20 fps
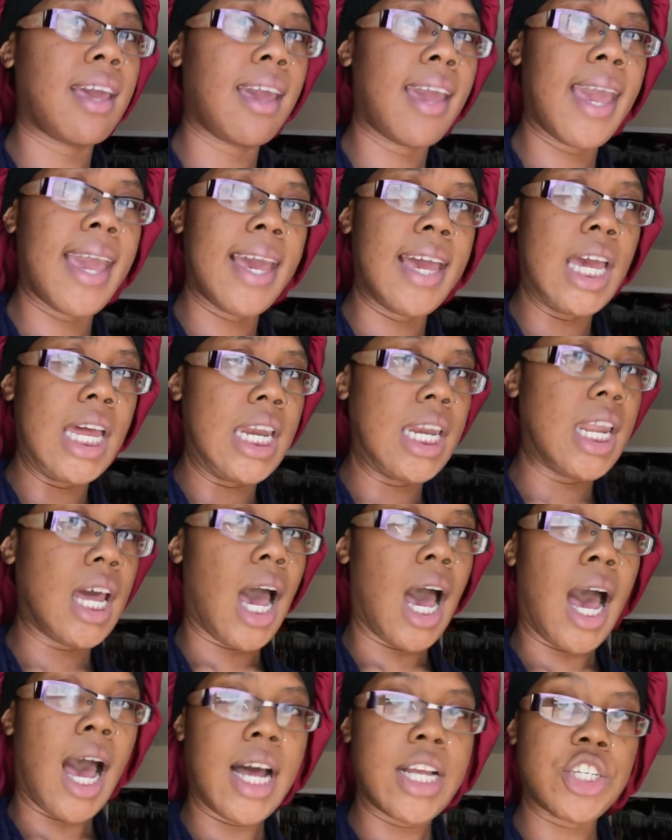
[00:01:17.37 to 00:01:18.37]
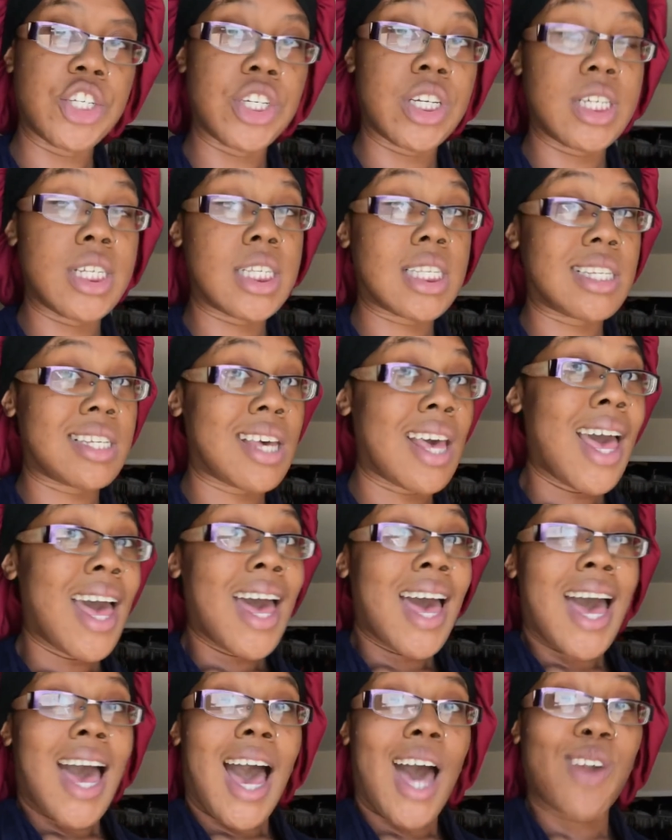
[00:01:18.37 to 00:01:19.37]
and I
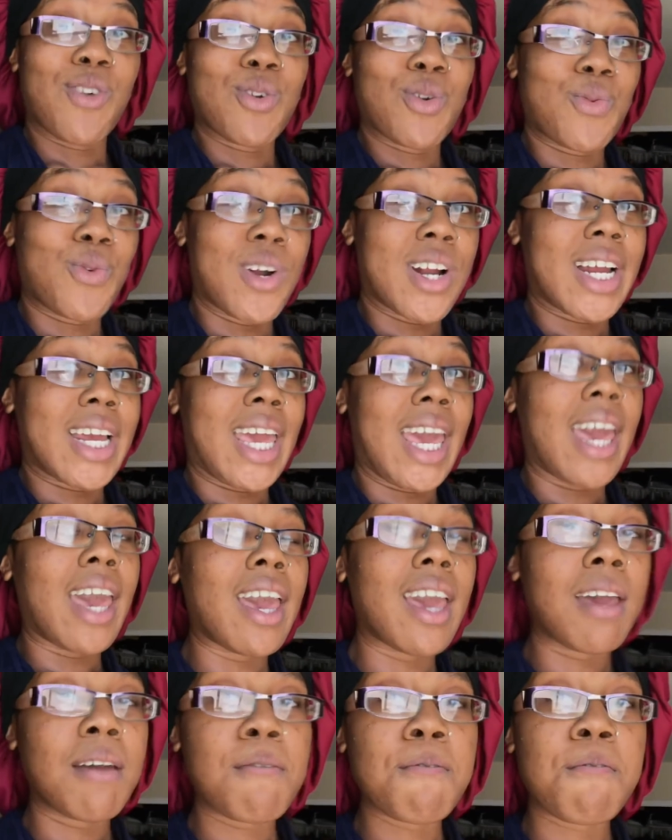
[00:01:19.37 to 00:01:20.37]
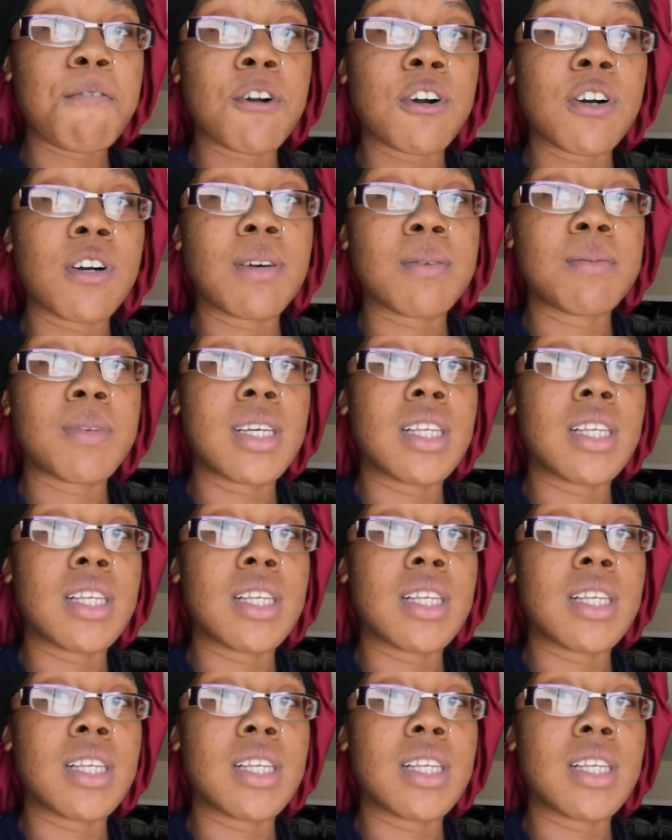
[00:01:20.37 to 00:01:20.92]
don't know where it came from.